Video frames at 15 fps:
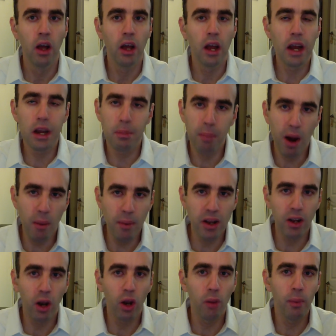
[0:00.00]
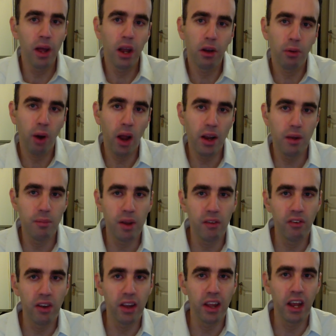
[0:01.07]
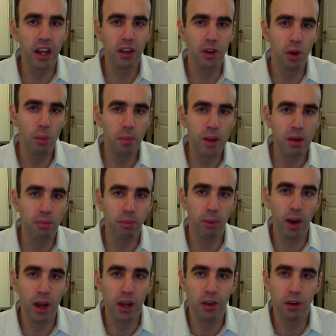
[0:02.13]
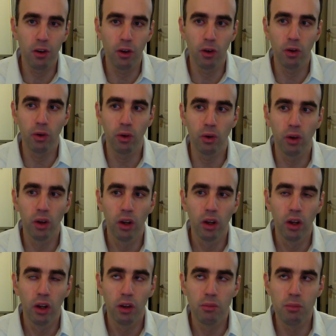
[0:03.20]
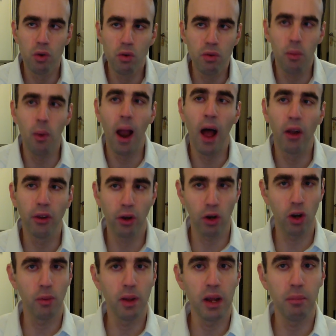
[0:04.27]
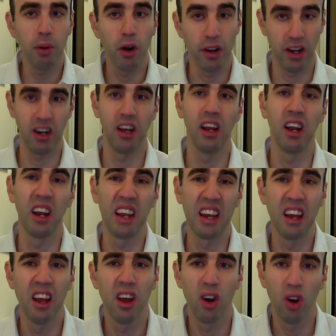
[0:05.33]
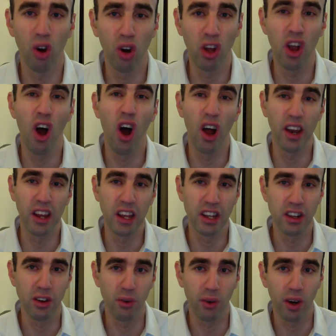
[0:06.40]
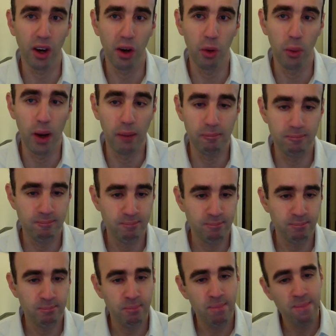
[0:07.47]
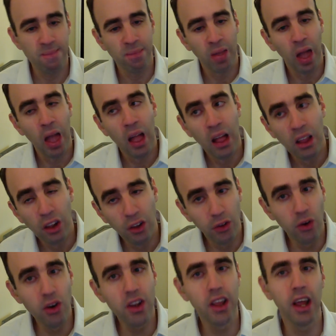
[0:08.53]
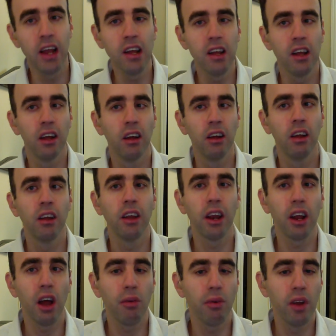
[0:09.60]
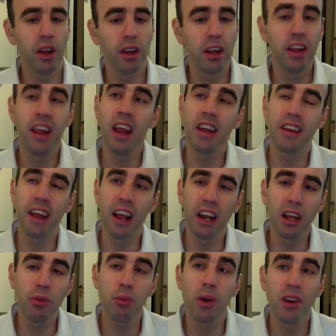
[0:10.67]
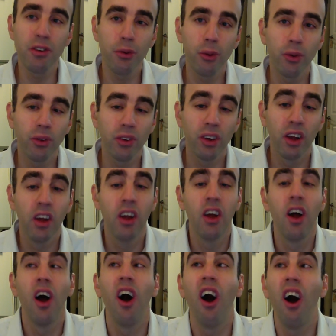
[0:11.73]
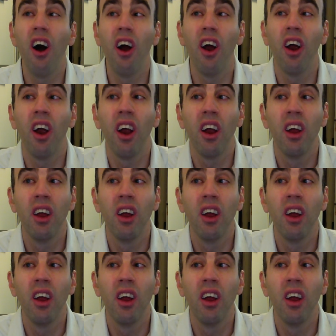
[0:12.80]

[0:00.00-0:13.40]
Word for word: experiment a little bit, try some different things. Don't be afraid to move around a little bit, particularly early on in your career. The third thing that I got from this is that daily rituals are,